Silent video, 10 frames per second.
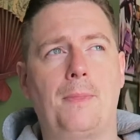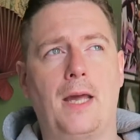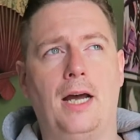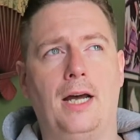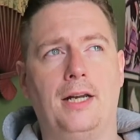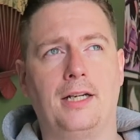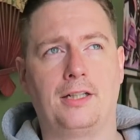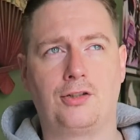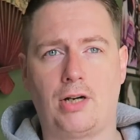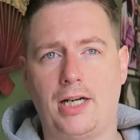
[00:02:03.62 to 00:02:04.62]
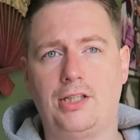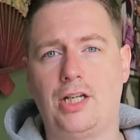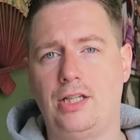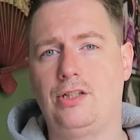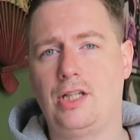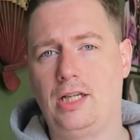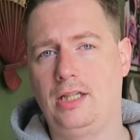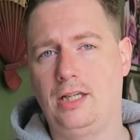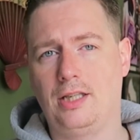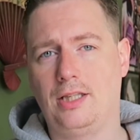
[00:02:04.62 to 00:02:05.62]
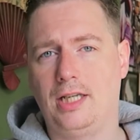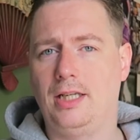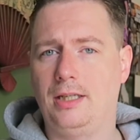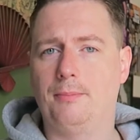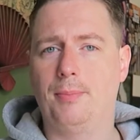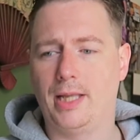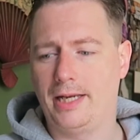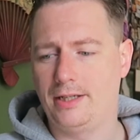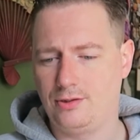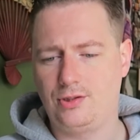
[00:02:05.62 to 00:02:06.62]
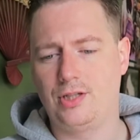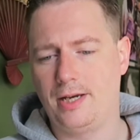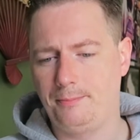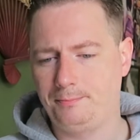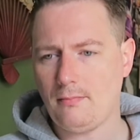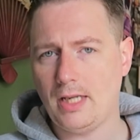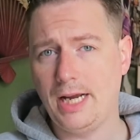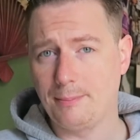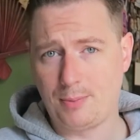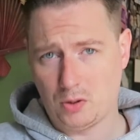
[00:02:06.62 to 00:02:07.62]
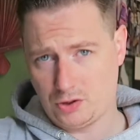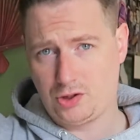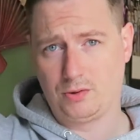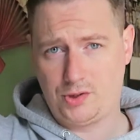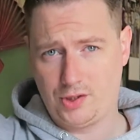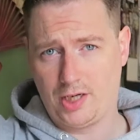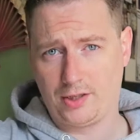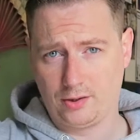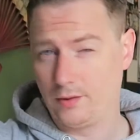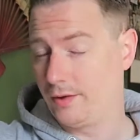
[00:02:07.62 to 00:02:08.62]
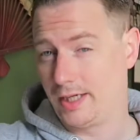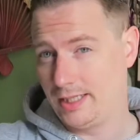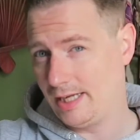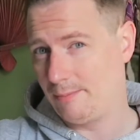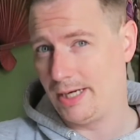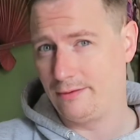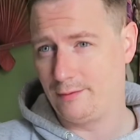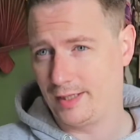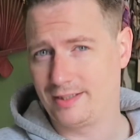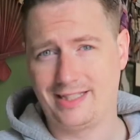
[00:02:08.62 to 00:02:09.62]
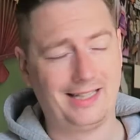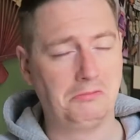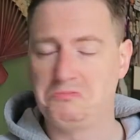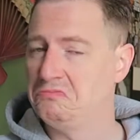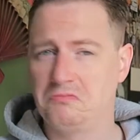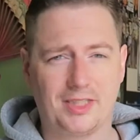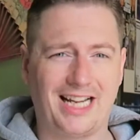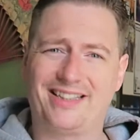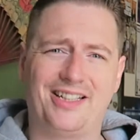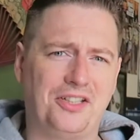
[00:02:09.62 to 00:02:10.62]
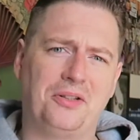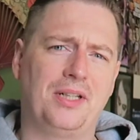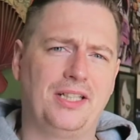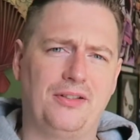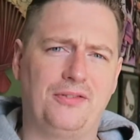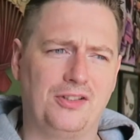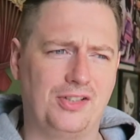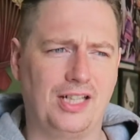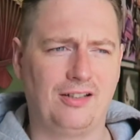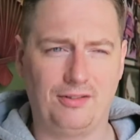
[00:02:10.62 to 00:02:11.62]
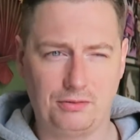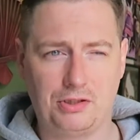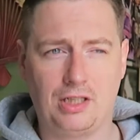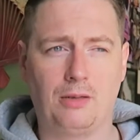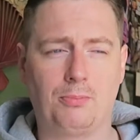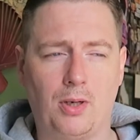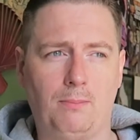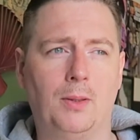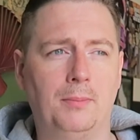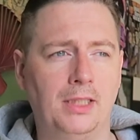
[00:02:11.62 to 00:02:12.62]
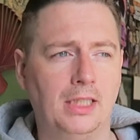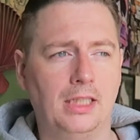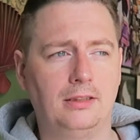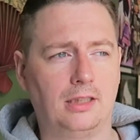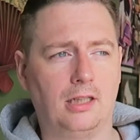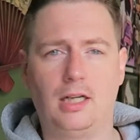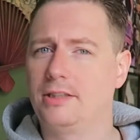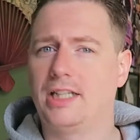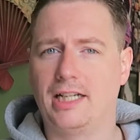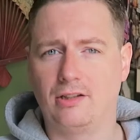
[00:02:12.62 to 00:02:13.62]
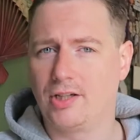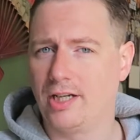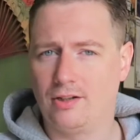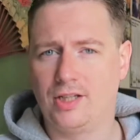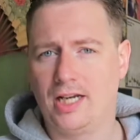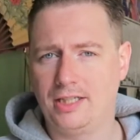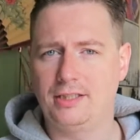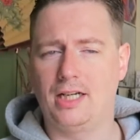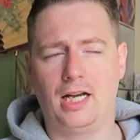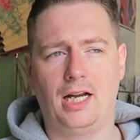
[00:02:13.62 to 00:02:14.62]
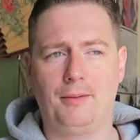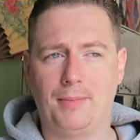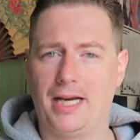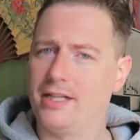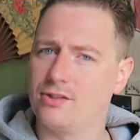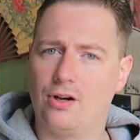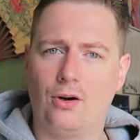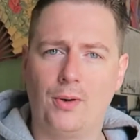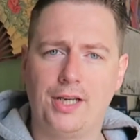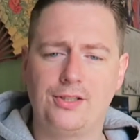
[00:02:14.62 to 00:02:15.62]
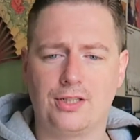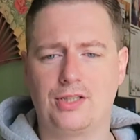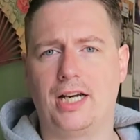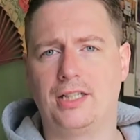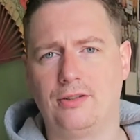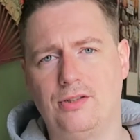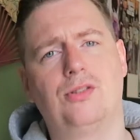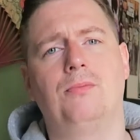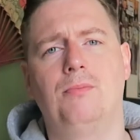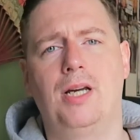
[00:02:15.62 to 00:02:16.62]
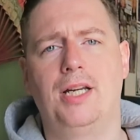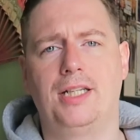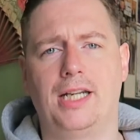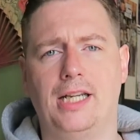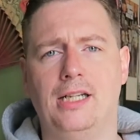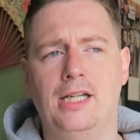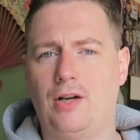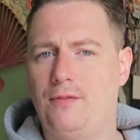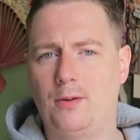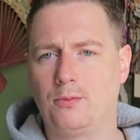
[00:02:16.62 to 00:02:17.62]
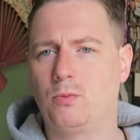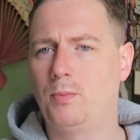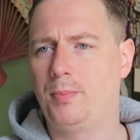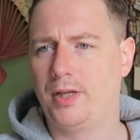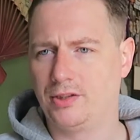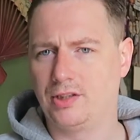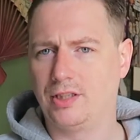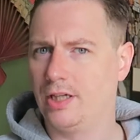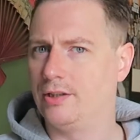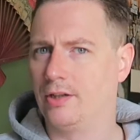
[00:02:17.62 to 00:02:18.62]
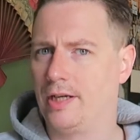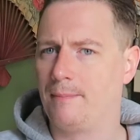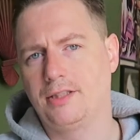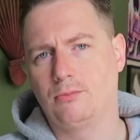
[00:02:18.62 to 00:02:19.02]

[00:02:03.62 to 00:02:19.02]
And I tried changing the player's hitbox to a circle, thinking that might fix it. That didn't do any difference either, it was still a problem. So I started looking online, as always. I started doing some digging. I found one person that had done it.